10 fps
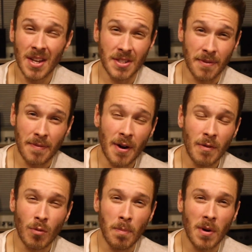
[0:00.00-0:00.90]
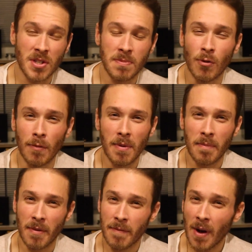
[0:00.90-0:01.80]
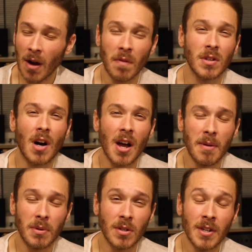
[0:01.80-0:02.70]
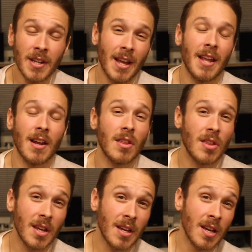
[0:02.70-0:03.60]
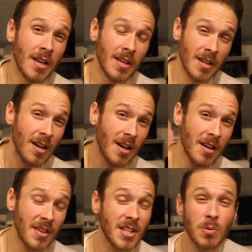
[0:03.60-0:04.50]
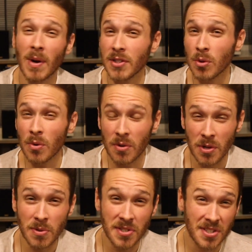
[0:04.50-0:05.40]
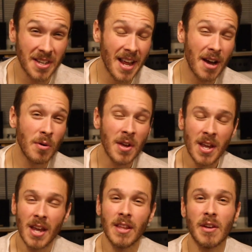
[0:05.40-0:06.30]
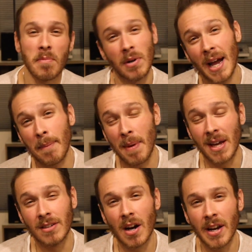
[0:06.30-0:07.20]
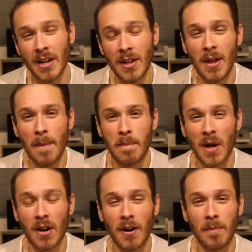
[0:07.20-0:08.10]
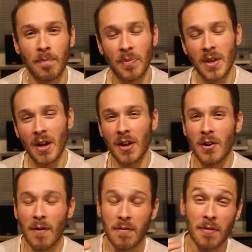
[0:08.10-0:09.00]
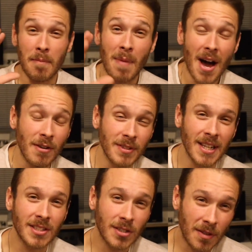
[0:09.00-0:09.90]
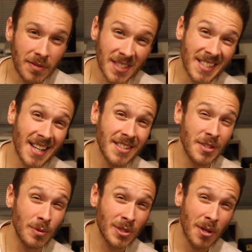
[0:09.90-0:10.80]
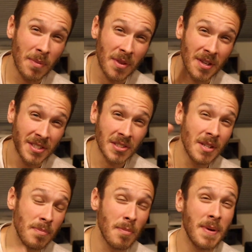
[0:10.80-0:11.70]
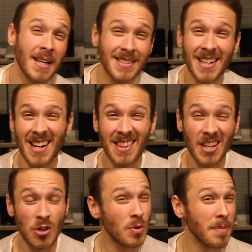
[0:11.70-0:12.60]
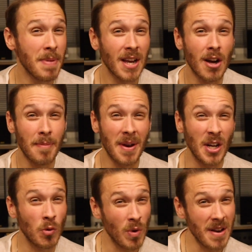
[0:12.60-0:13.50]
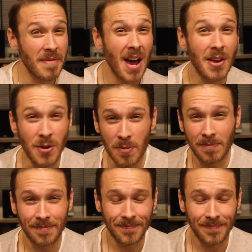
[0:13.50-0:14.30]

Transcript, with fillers: It's a very robust movement, but very reliable. And I think uh, that's why Tudor uses it now in their Black Bay line. But um, enough of the modern day stuff. Let's get into some of the sleeper picks that I think you can pick up at a great value.